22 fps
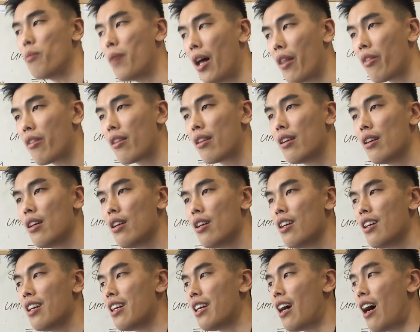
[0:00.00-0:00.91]
a month.
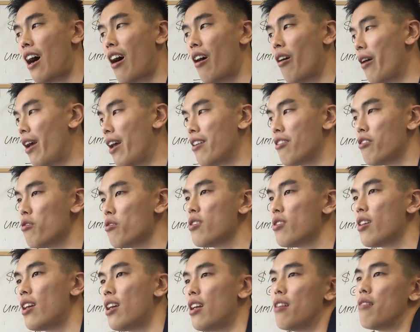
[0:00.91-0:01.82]
And you
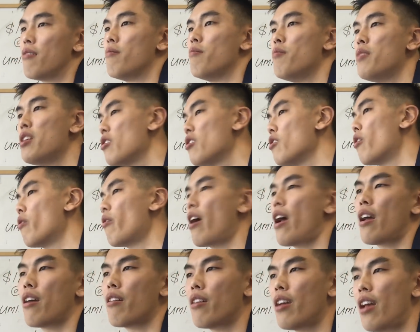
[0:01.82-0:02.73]
eat mee
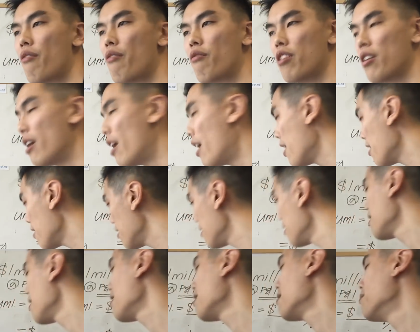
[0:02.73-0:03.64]
goreng every night.
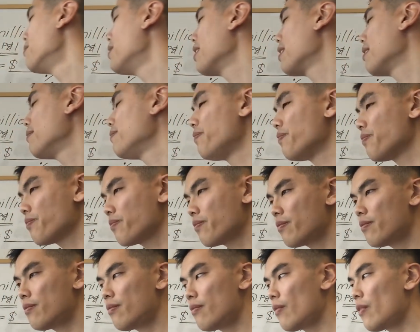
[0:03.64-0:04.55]
But
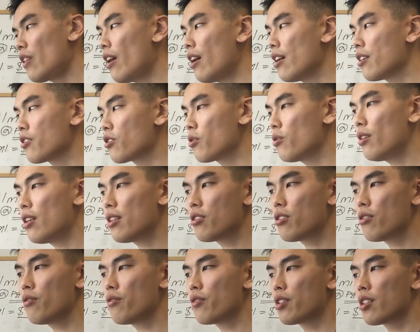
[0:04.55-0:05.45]
as soon
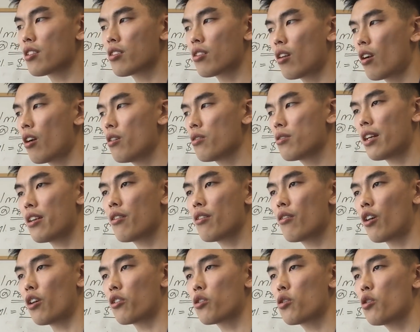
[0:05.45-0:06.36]
as you disclose that
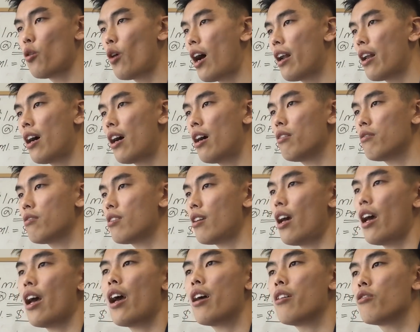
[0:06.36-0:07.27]
you've got 2 adults
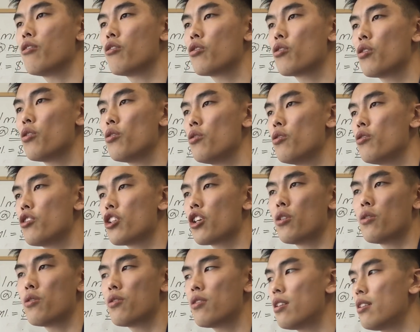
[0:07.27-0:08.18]
and 2
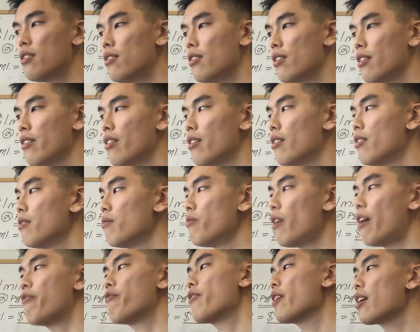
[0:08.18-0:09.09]
children, the
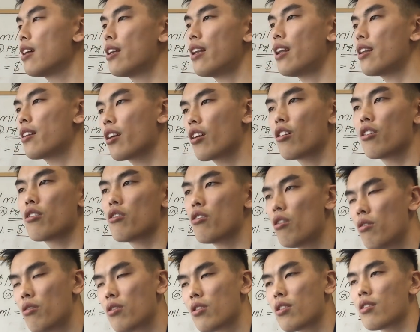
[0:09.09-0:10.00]
rough figure that they're going to
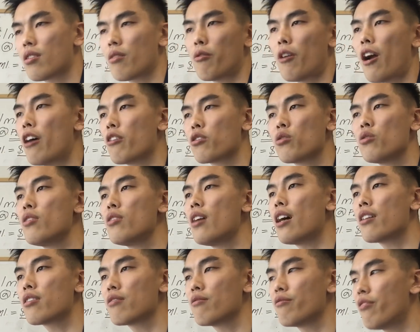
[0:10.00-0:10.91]
use is around
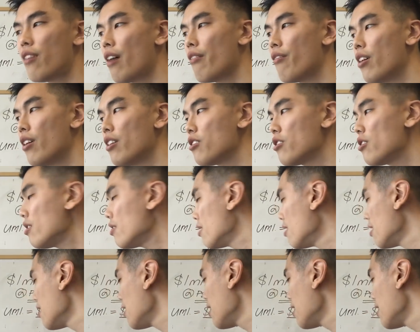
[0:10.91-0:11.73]
$2,500